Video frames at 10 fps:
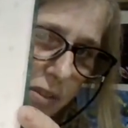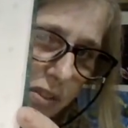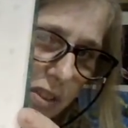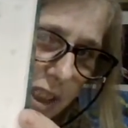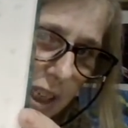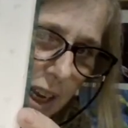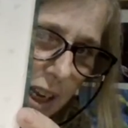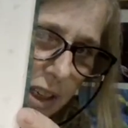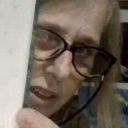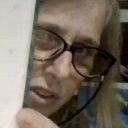
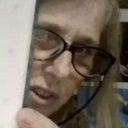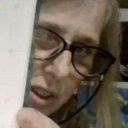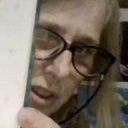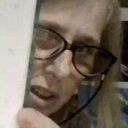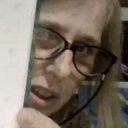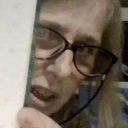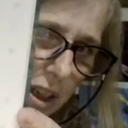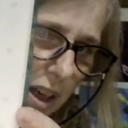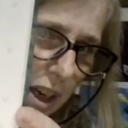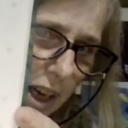sketch?
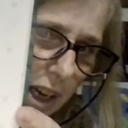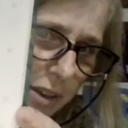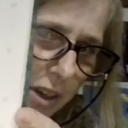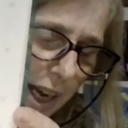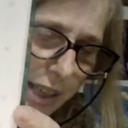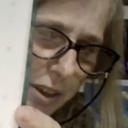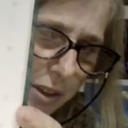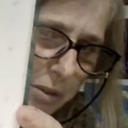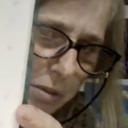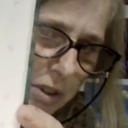I
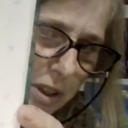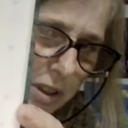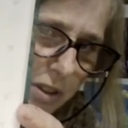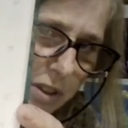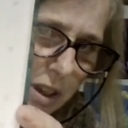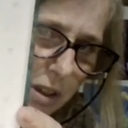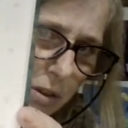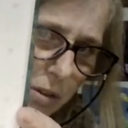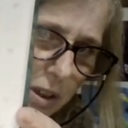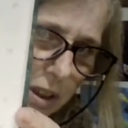don't.
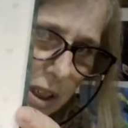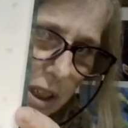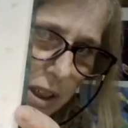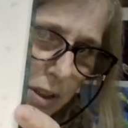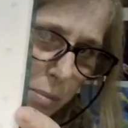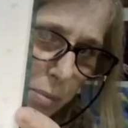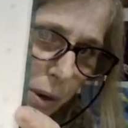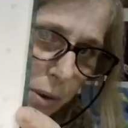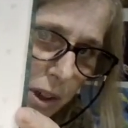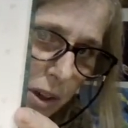So, it's a
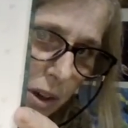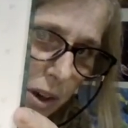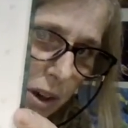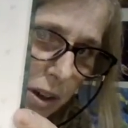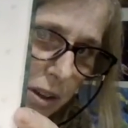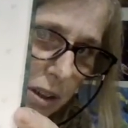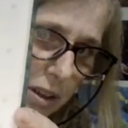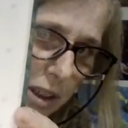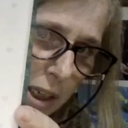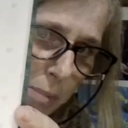broken heart
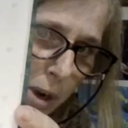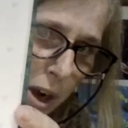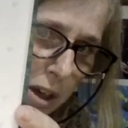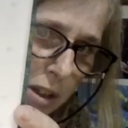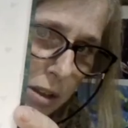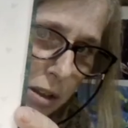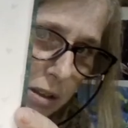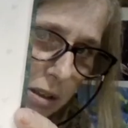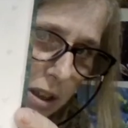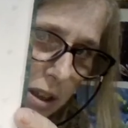in a
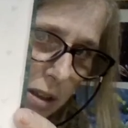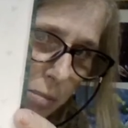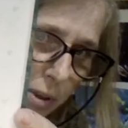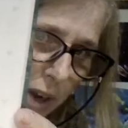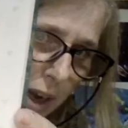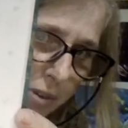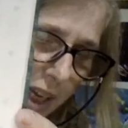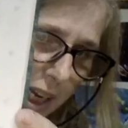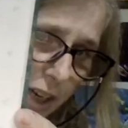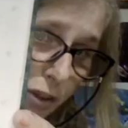box, perhaps a
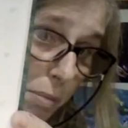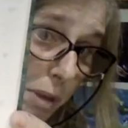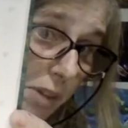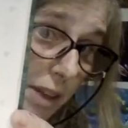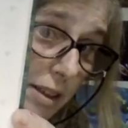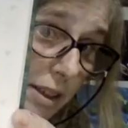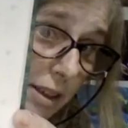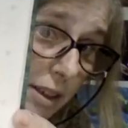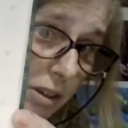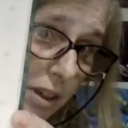cage, or maybe that's a
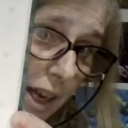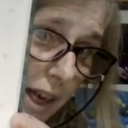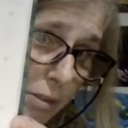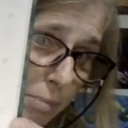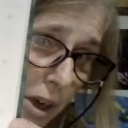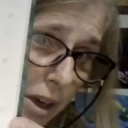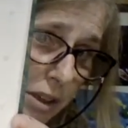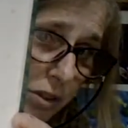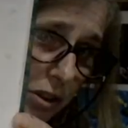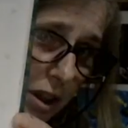clear glass
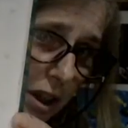box,